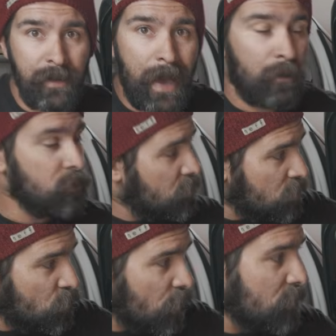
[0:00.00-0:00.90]
down to
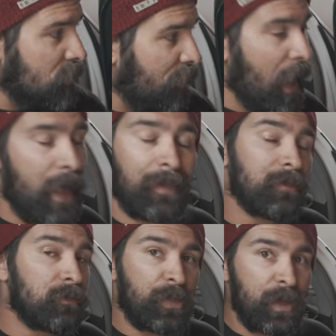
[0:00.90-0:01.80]
just that
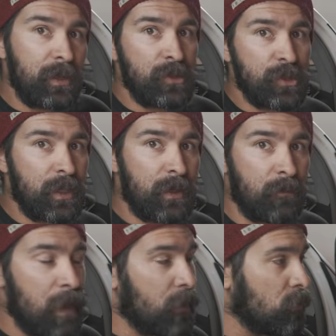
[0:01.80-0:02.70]
thin sheet of
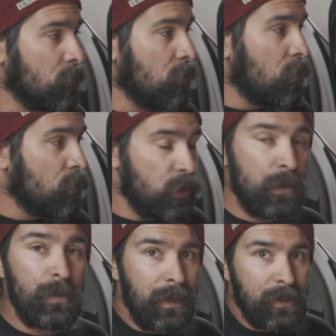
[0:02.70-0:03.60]
metal,
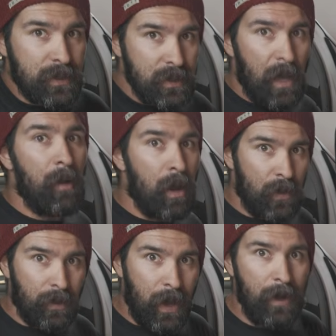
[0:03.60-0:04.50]
you need some
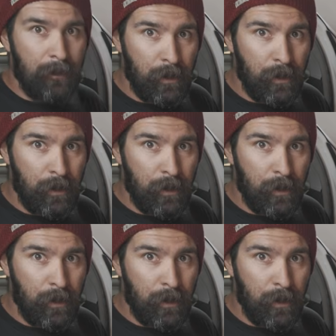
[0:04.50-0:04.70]
other kind of